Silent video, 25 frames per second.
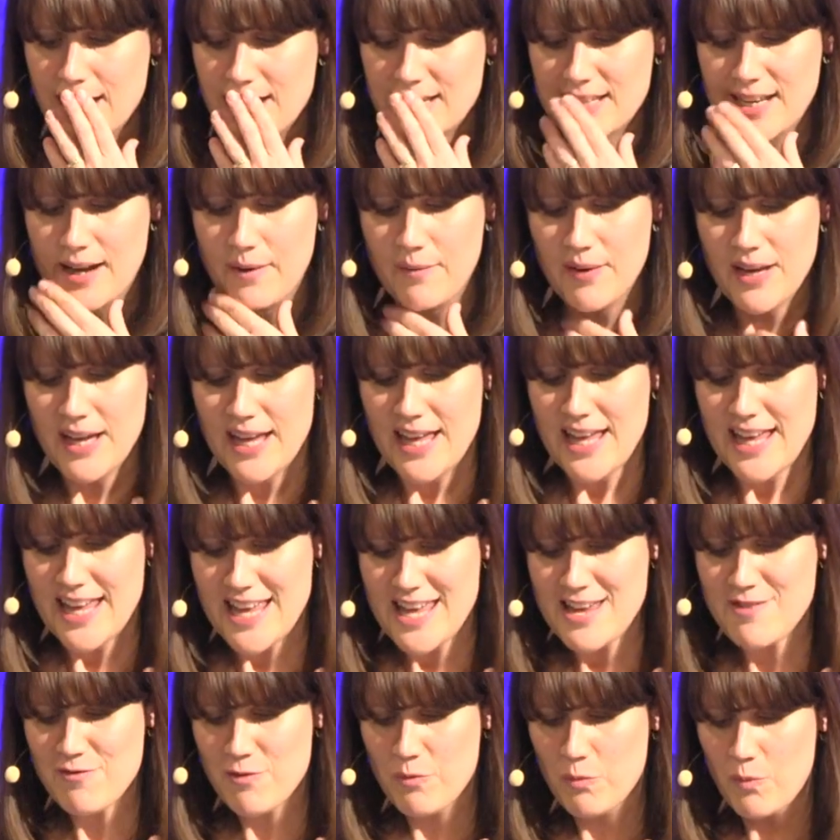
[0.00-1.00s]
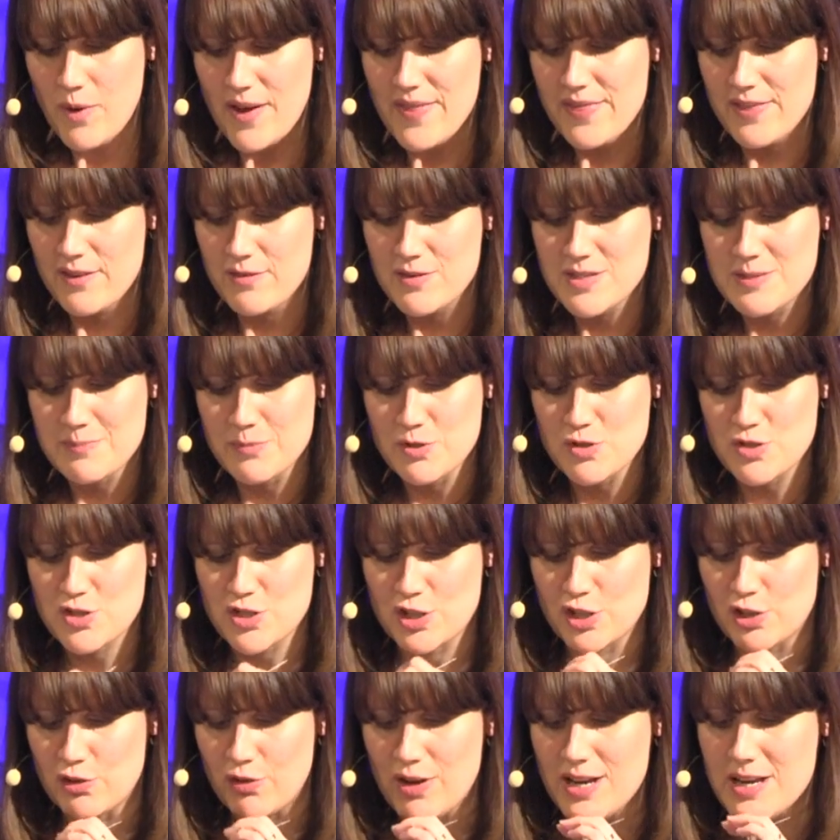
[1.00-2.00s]
Now, even when there is much
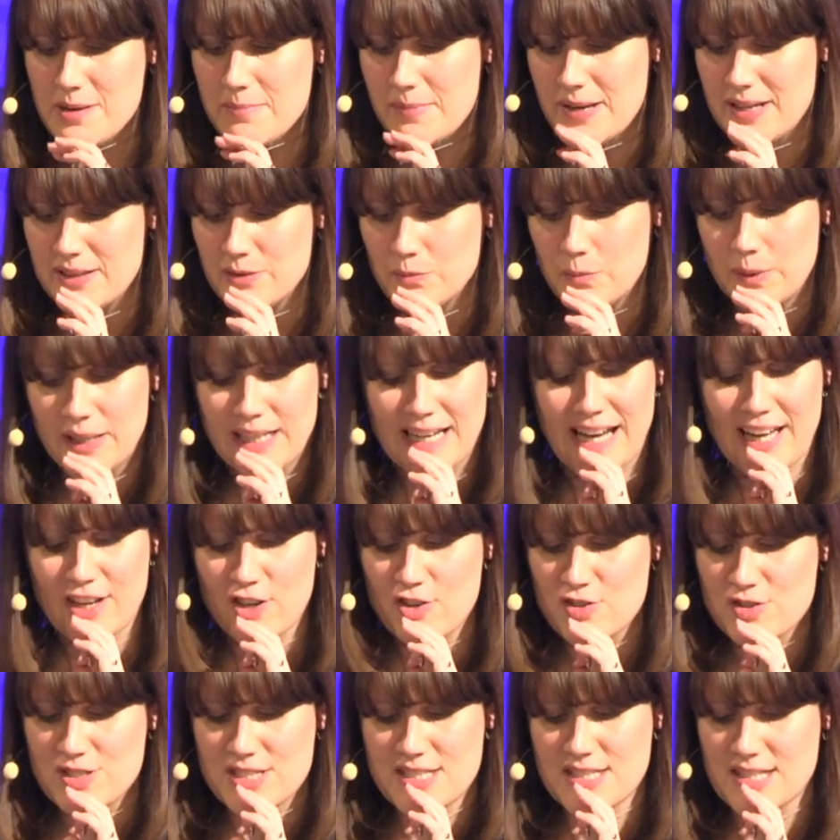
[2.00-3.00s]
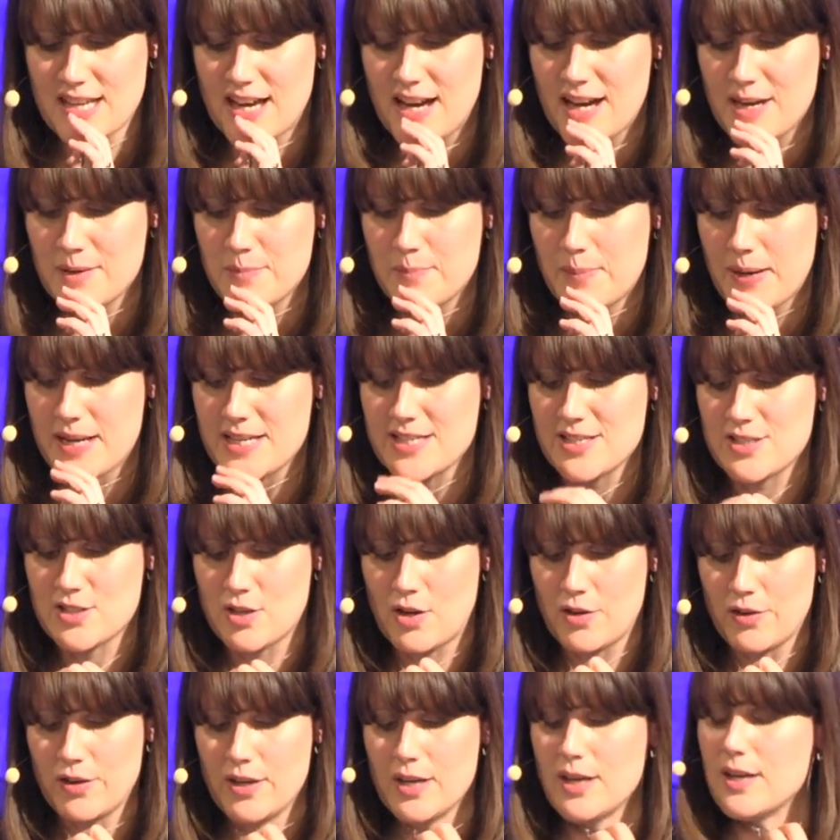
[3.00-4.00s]
agreement, we cannot decide based
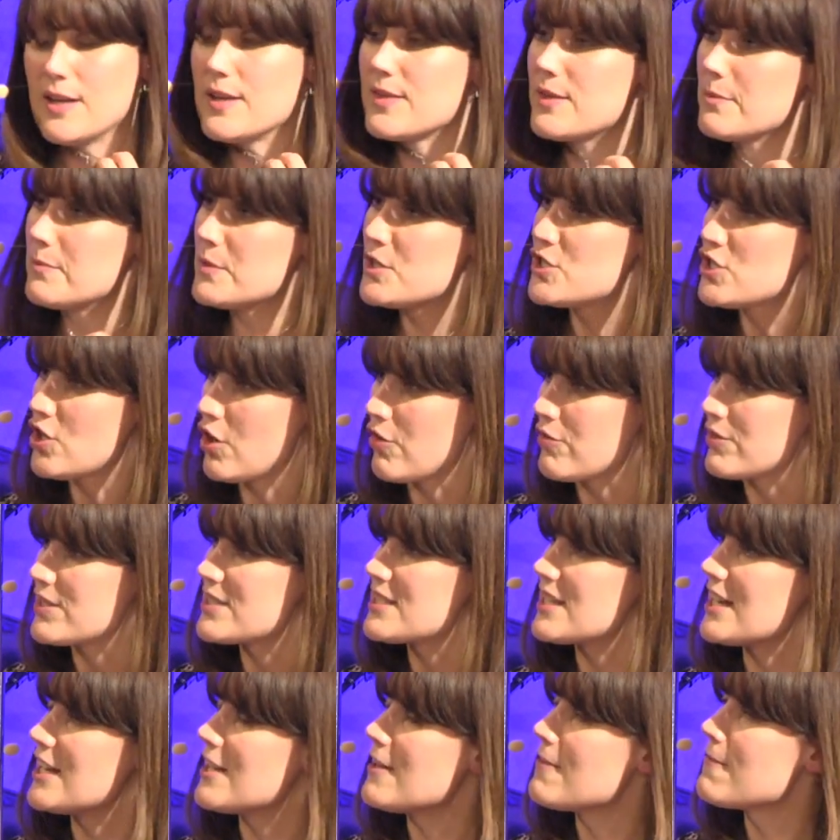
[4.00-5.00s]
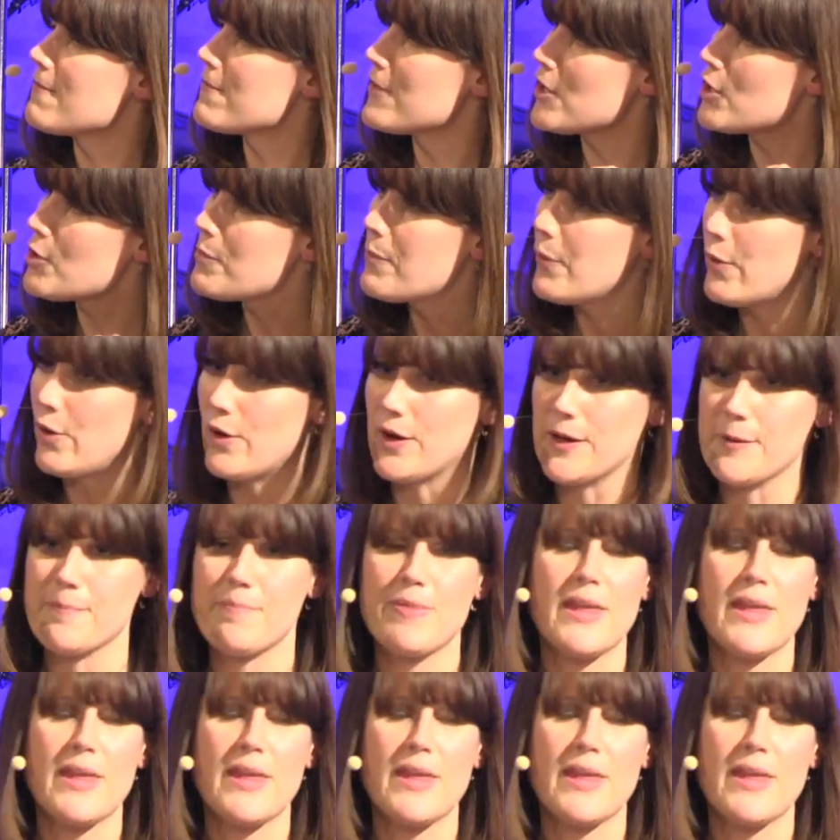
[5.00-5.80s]
on the majority viewpoint.